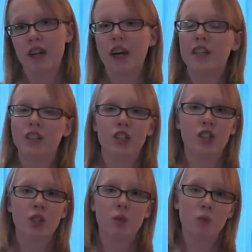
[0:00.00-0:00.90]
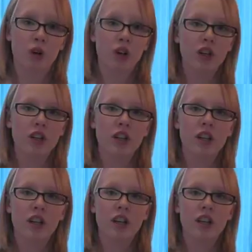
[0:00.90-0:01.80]
it's just a word,
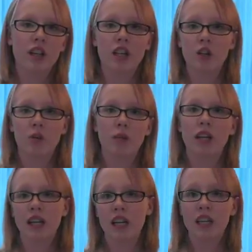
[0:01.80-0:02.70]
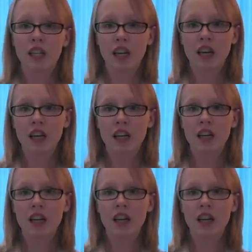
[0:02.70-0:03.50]
they don't mean anything,